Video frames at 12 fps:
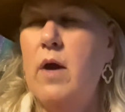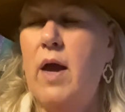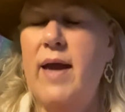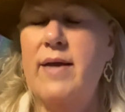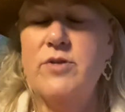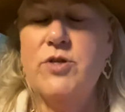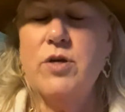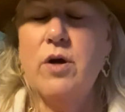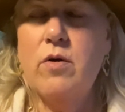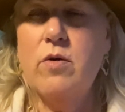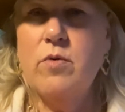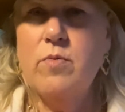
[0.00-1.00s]
and
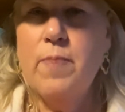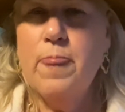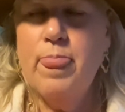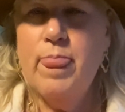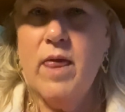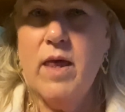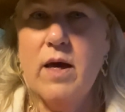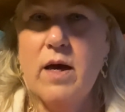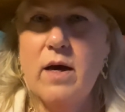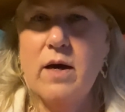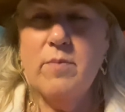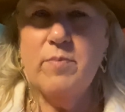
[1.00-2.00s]
so,
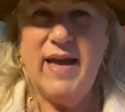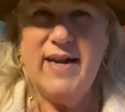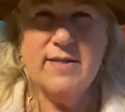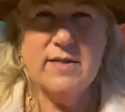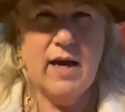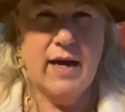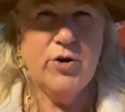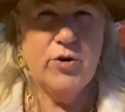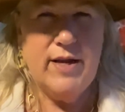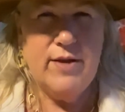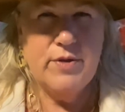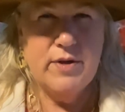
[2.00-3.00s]
um, and it's
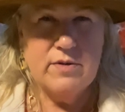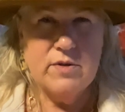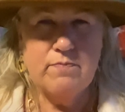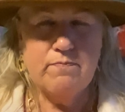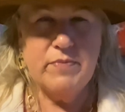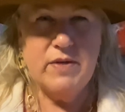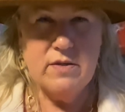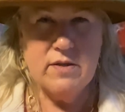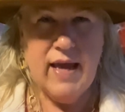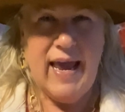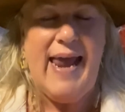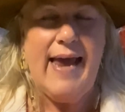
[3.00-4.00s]
underneath this this
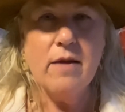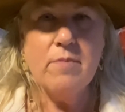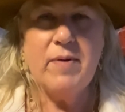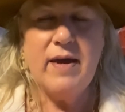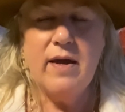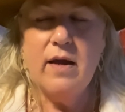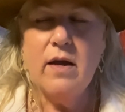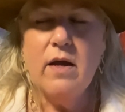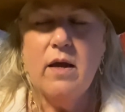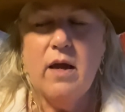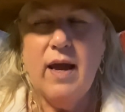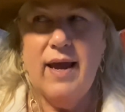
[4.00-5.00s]
canopy,
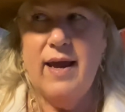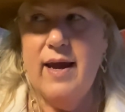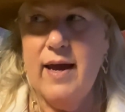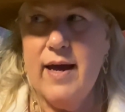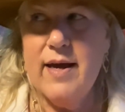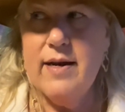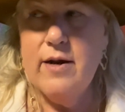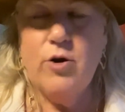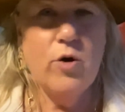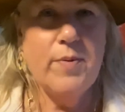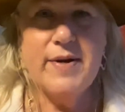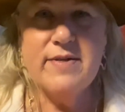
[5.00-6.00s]
and
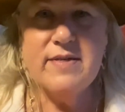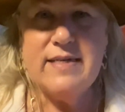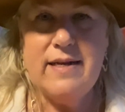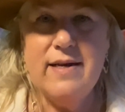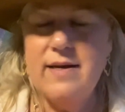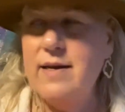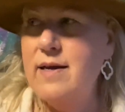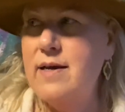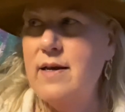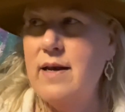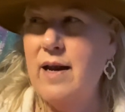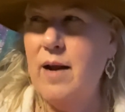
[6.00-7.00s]
nobody's sitting in
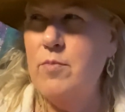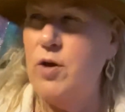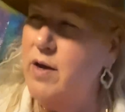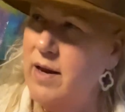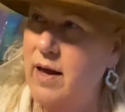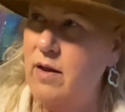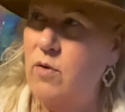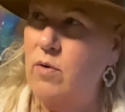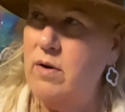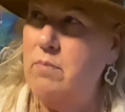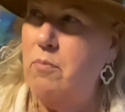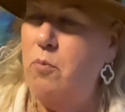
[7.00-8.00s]
it. And then I'm looking at it
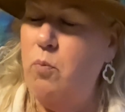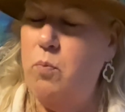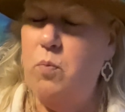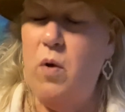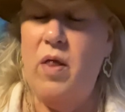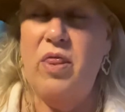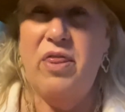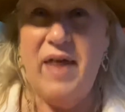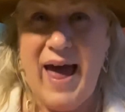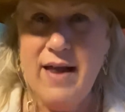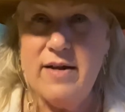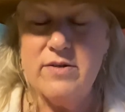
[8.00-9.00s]
going, well,
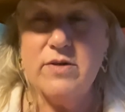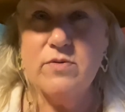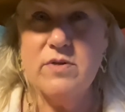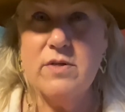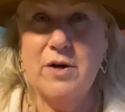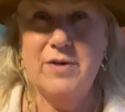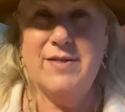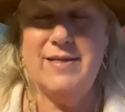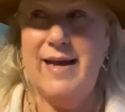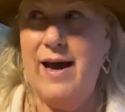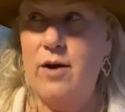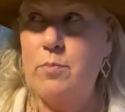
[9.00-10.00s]
that is
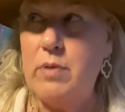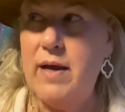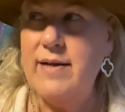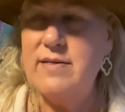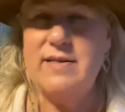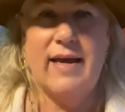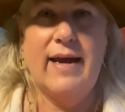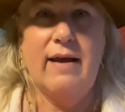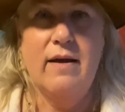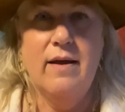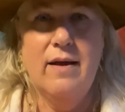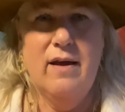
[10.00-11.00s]
seriously out of place. Like
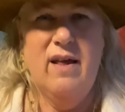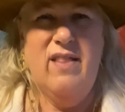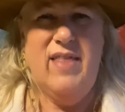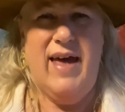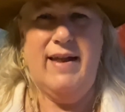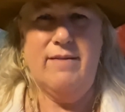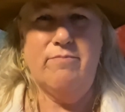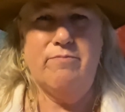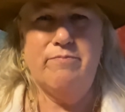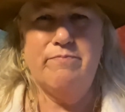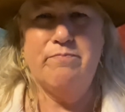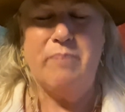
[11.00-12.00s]
that
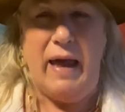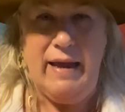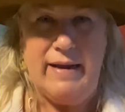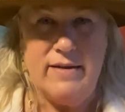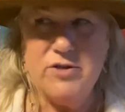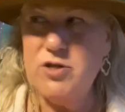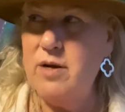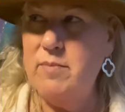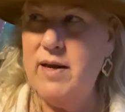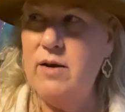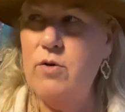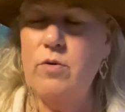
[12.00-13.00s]
bench. I
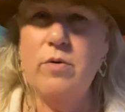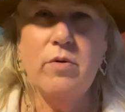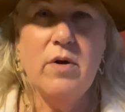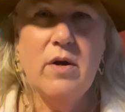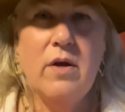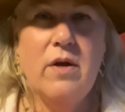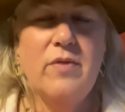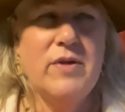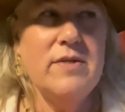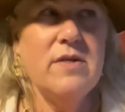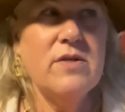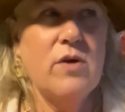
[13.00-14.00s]
mean, who?
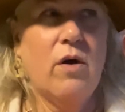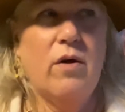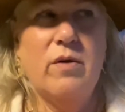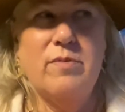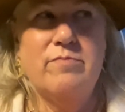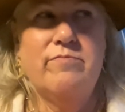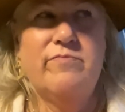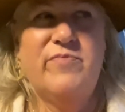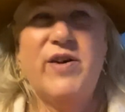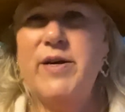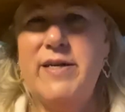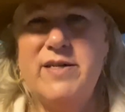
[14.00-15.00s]
This is all
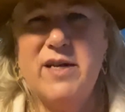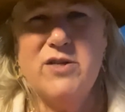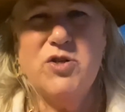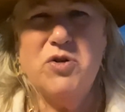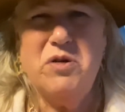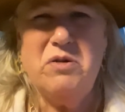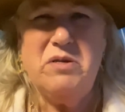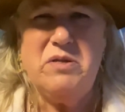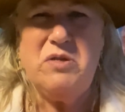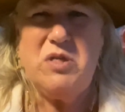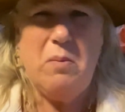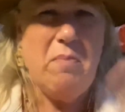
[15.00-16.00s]
very industrial and
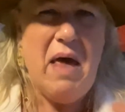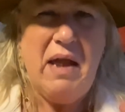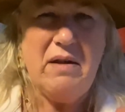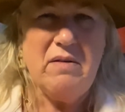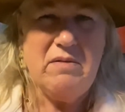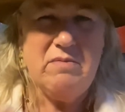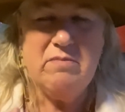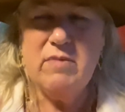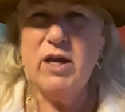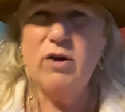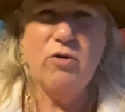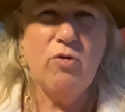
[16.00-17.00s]
cement and
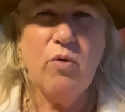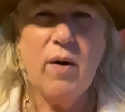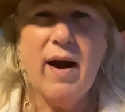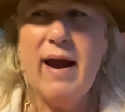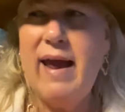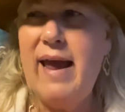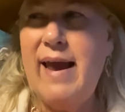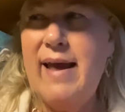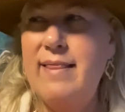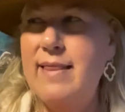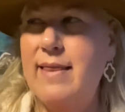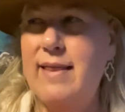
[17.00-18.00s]
you know gray.
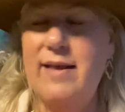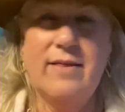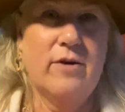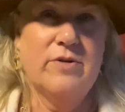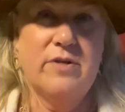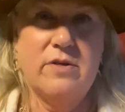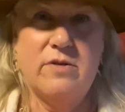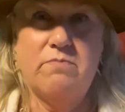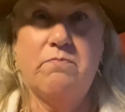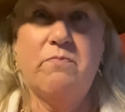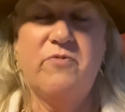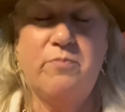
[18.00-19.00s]
And then there's this
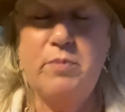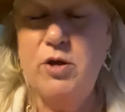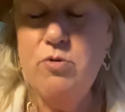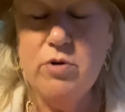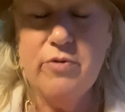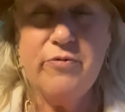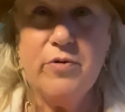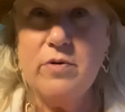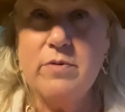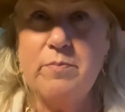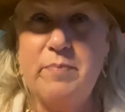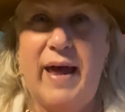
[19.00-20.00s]

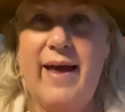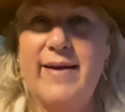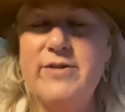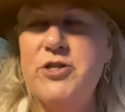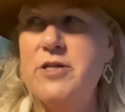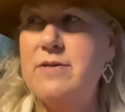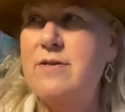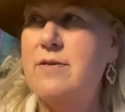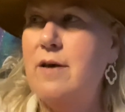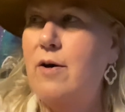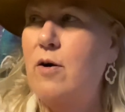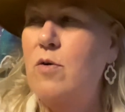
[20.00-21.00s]
beautiful bench. And
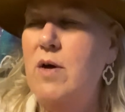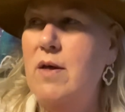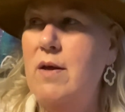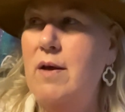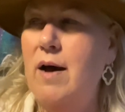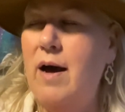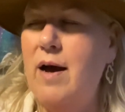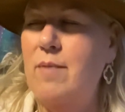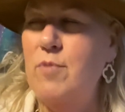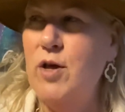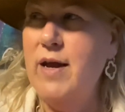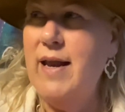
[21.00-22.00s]
so
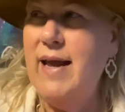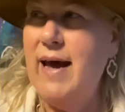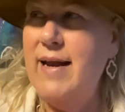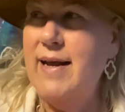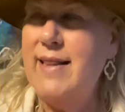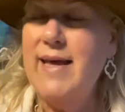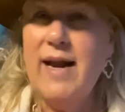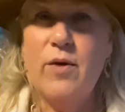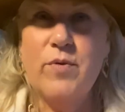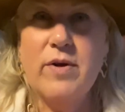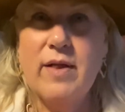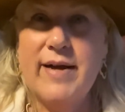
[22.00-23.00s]
I'm looking at it, and then I
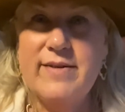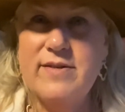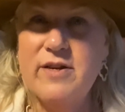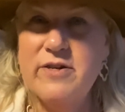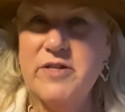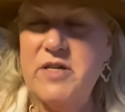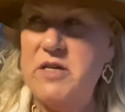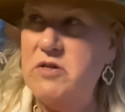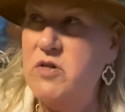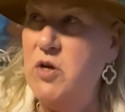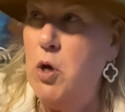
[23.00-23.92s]
realize there's this